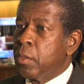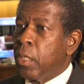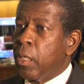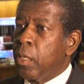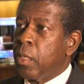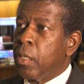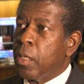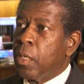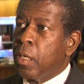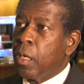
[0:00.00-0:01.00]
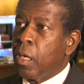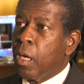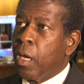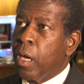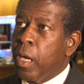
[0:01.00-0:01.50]
In
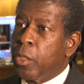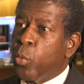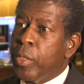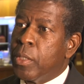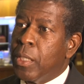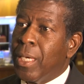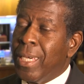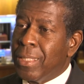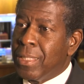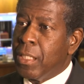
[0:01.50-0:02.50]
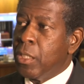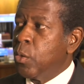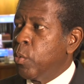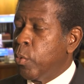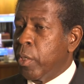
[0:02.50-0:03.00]

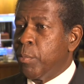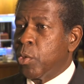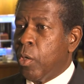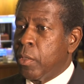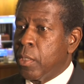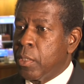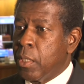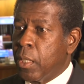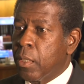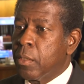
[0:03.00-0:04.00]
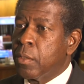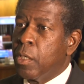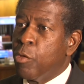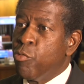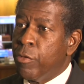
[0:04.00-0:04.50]
2018, we were able to undertake
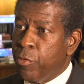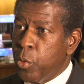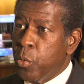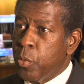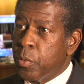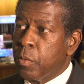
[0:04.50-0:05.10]
the review